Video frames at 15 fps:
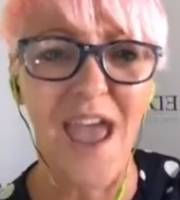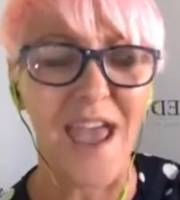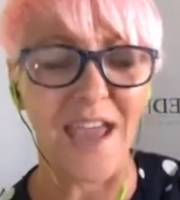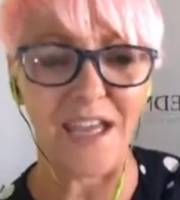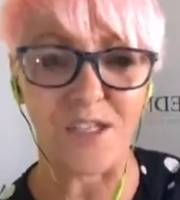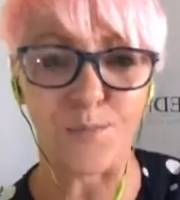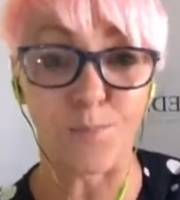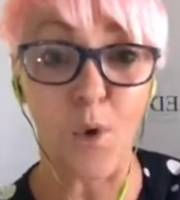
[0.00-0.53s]

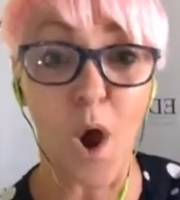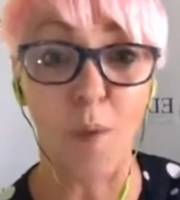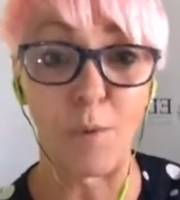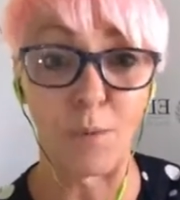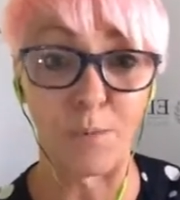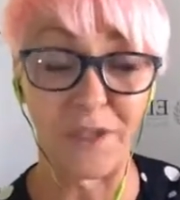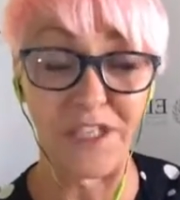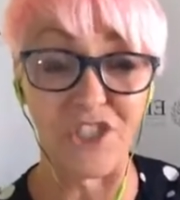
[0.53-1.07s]
It's
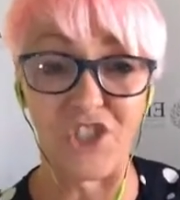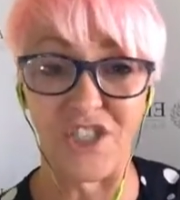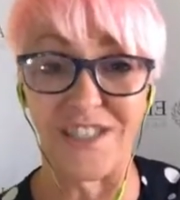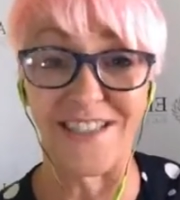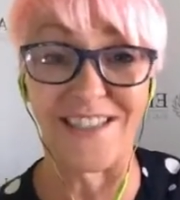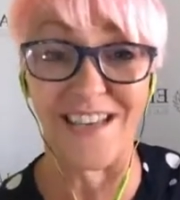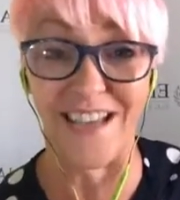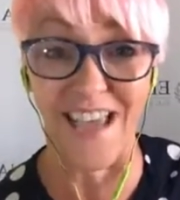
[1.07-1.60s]
probably
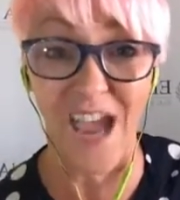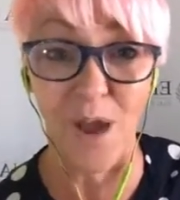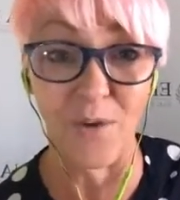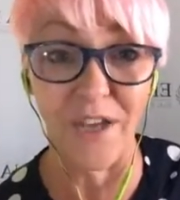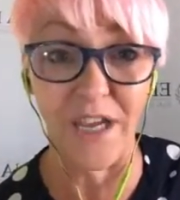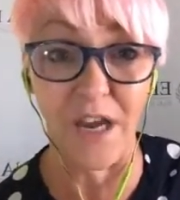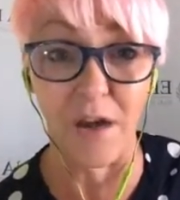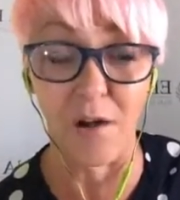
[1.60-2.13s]
just an
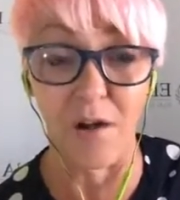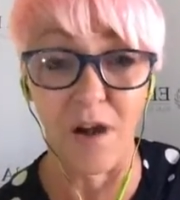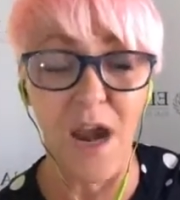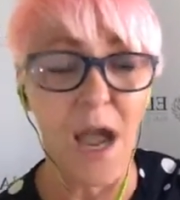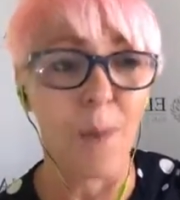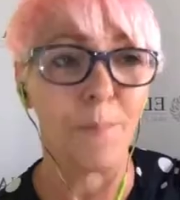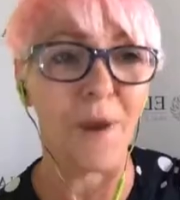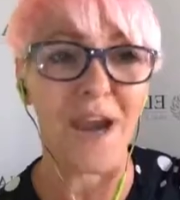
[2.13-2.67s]
accounting error,
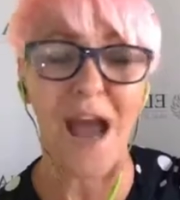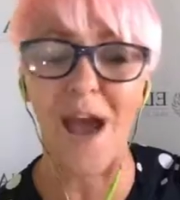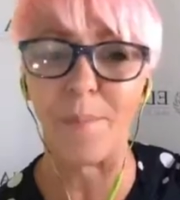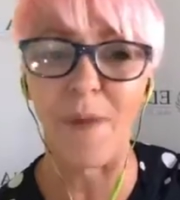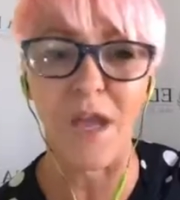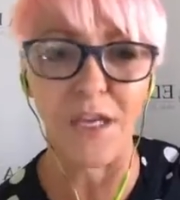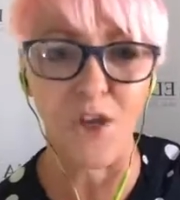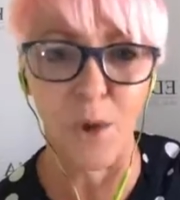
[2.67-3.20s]
but I
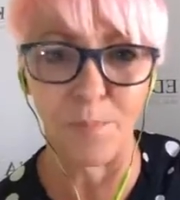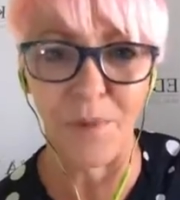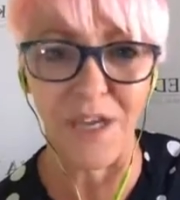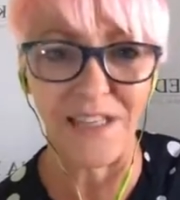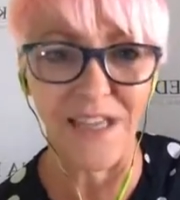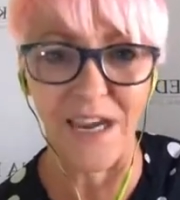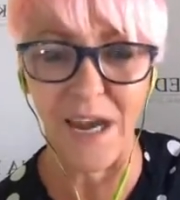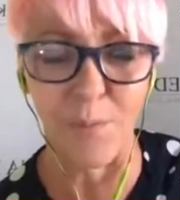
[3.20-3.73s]
might not
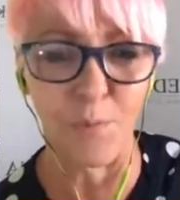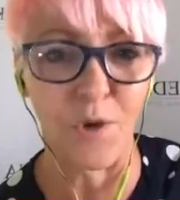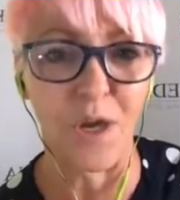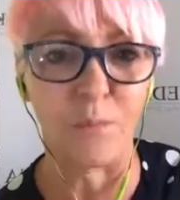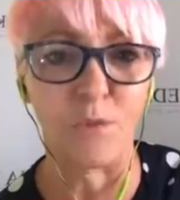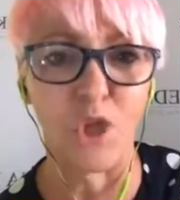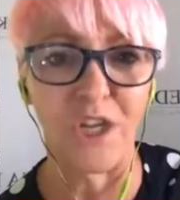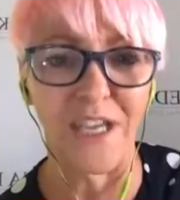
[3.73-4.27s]
pick that up when
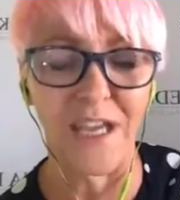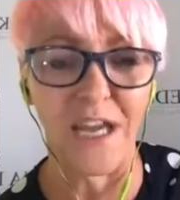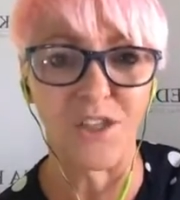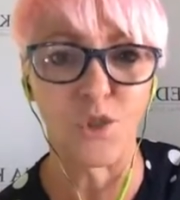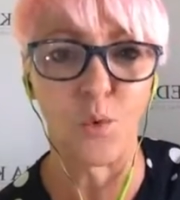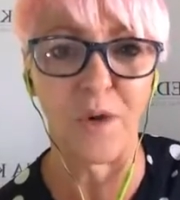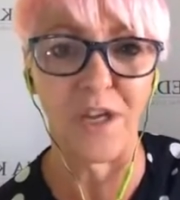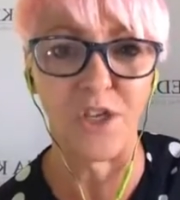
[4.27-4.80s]
I'm looking at
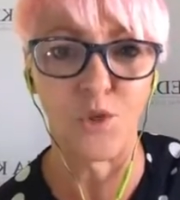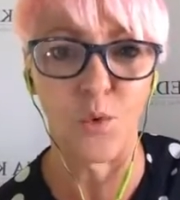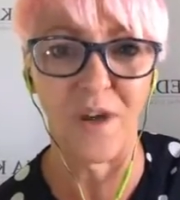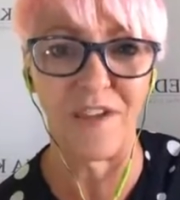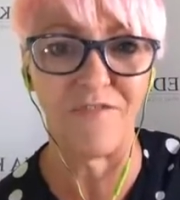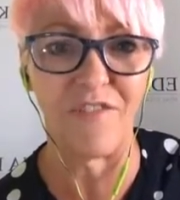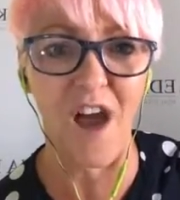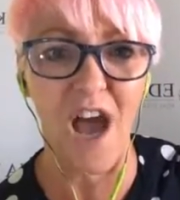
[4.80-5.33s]

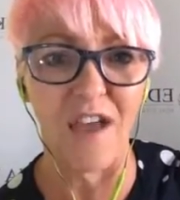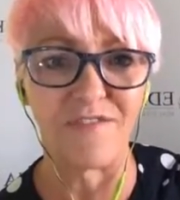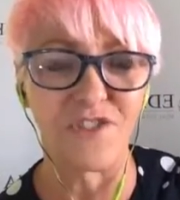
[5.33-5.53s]
2025.